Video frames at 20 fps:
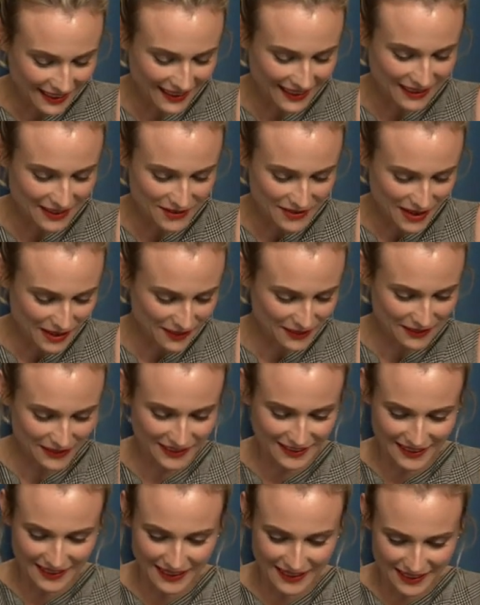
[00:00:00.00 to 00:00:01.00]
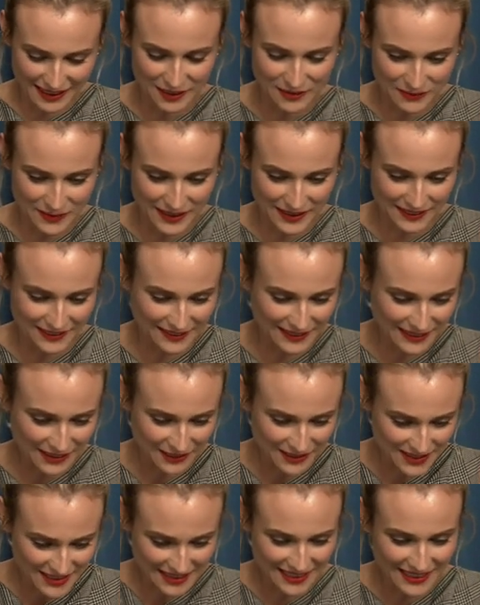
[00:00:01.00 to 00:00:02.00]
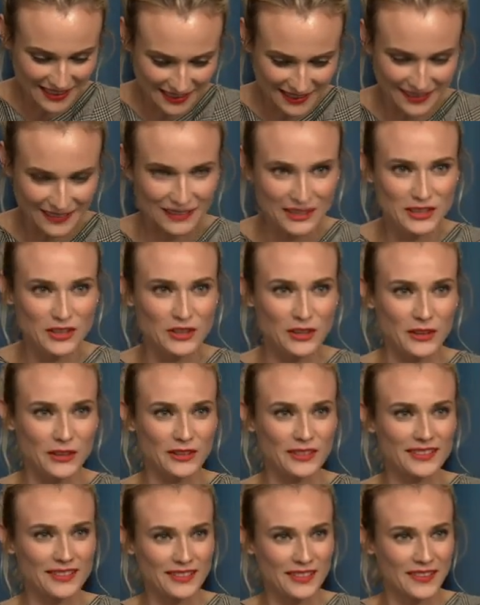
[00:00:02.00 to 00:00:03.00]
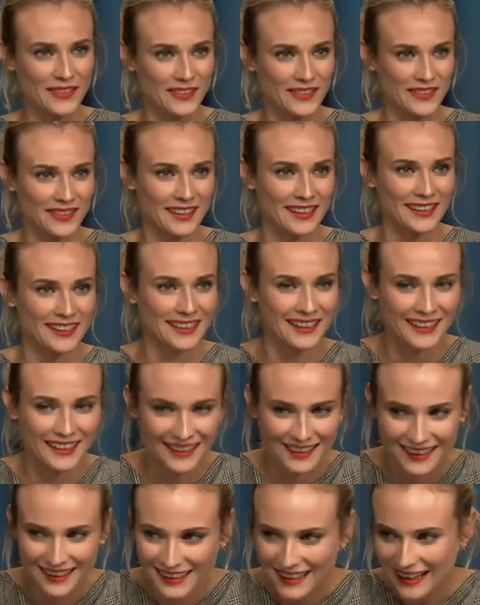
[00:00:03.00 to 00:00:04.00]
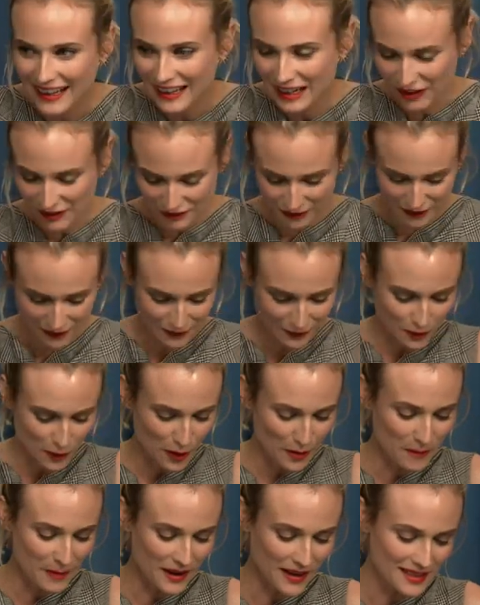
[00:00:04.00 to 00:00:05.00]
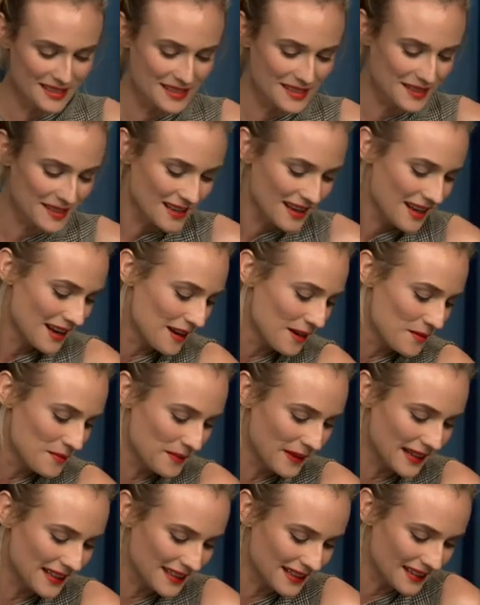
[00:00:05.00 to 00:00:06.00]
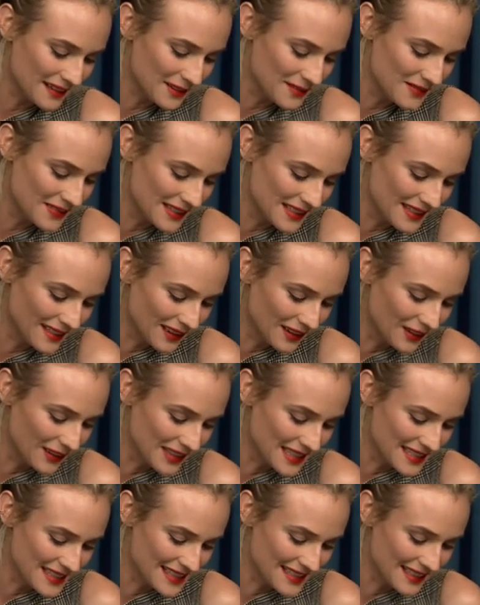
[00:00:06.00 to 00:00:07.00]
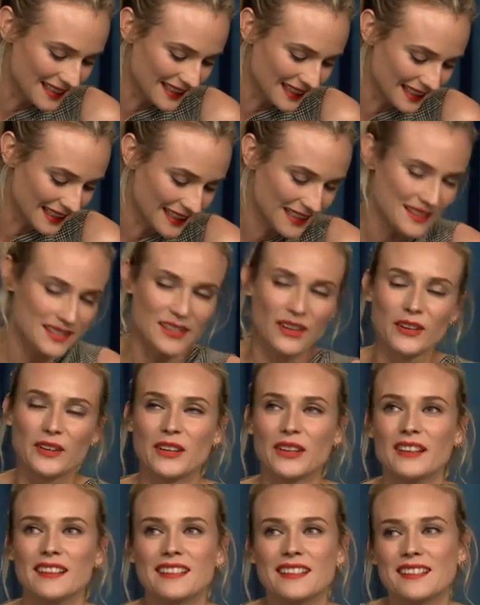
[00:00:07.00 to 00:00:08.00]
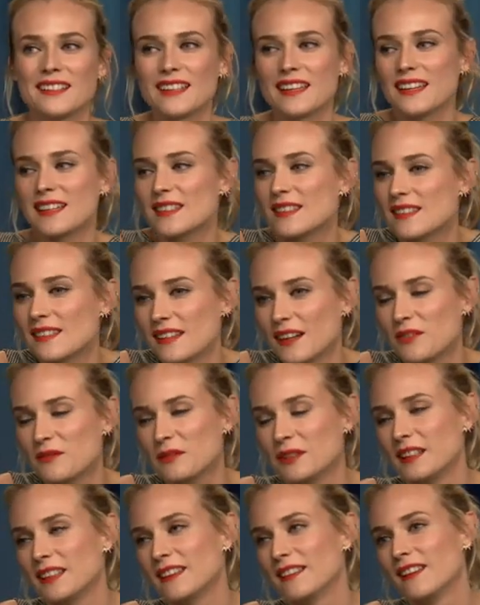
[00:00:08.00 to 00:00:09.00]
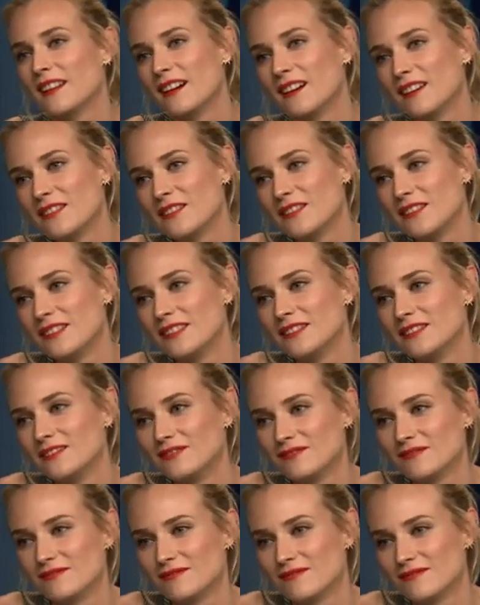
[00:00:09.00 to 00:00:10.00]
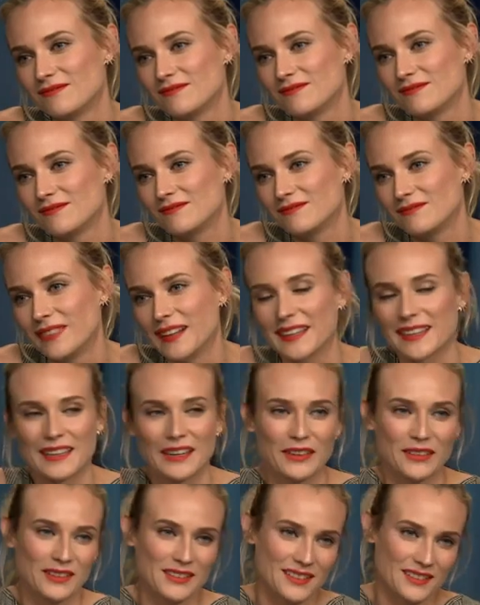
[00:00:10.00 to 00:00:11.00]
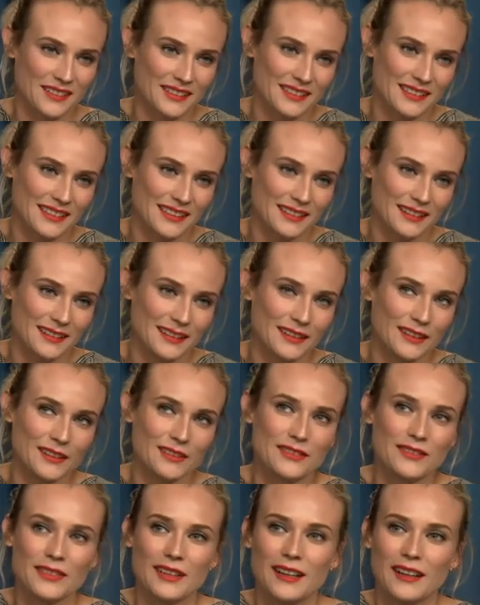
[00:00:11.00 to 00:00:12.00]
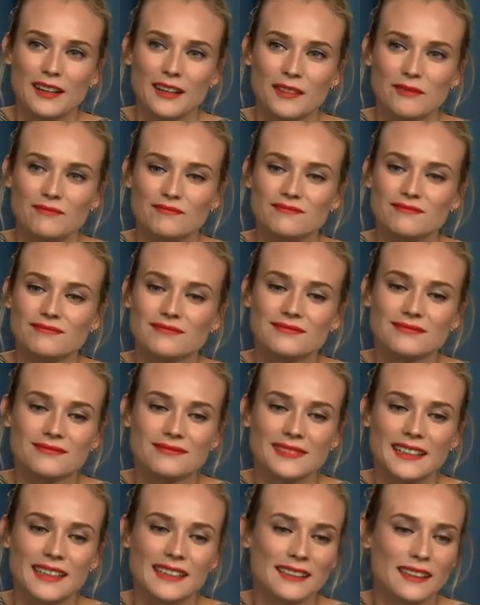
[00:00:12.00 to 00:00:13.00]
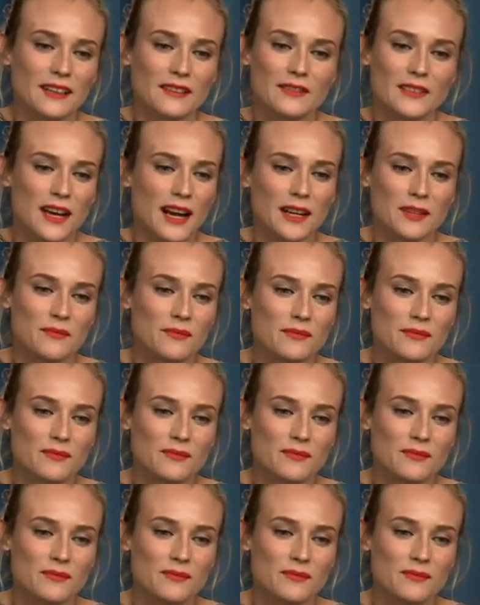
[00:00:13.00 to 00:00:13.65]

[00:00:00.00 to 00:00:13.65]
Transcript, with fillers: I feel like I've been, you know, digging in the dirt for for 4 months. But, you know, it's all good. I really love my character, and I love not